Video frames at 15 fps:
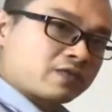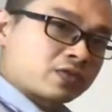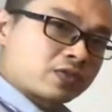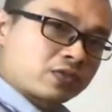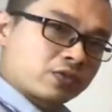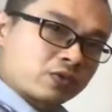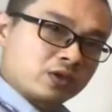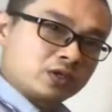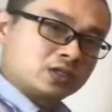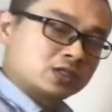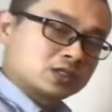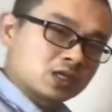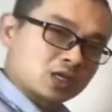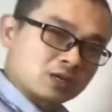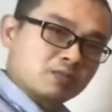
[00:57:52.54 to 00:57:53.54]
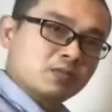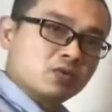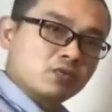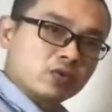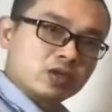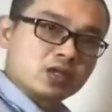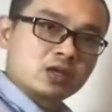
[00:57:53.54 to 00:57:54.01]
3 sick
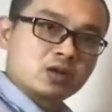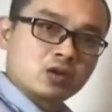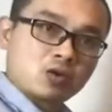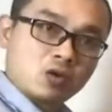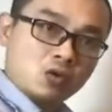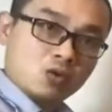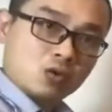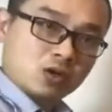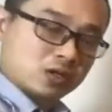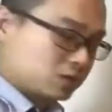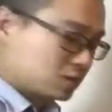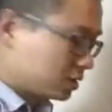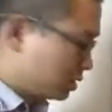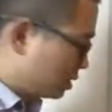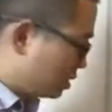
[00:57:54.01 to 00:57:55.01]
meridian or organs.